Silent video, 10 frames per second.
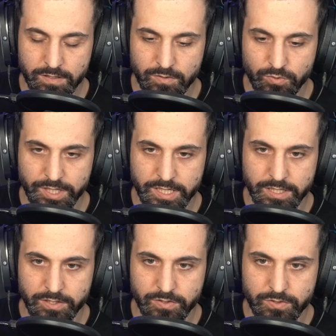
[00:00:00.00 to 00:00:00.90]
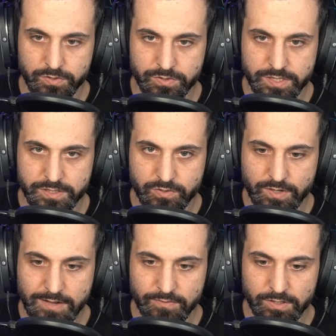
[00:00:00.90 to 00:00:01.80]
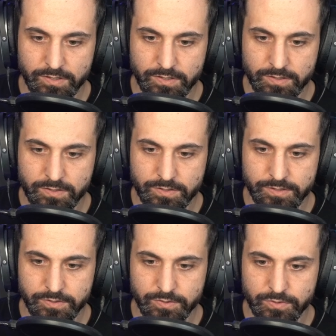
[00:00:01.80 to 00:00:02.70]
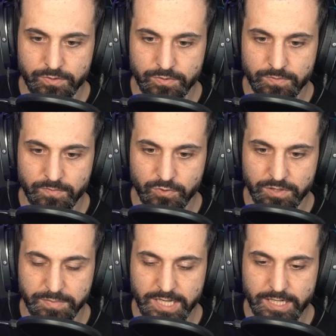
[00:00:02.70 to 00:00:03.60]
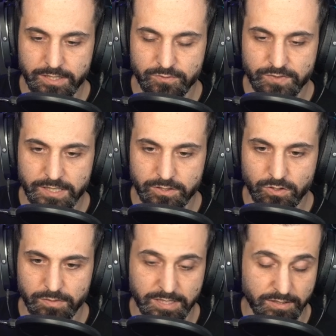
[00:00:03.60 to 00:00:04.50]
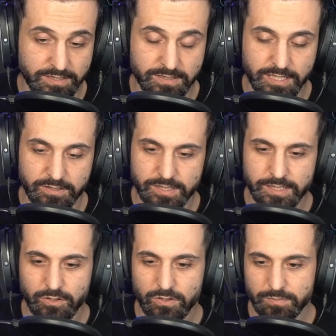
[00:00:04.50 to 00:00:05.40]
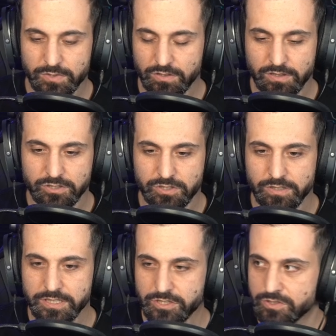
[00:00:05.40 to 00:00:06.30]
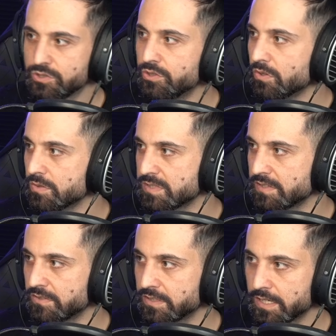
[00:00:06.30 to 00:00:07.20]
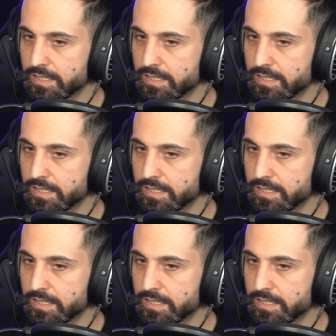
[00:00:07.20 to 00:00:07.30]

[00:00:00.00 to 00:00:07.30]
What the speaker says: we can use this Graveler with May to find Golem. Like, this is guaranteed Golem. There's literally just 2 Golems left in the deck.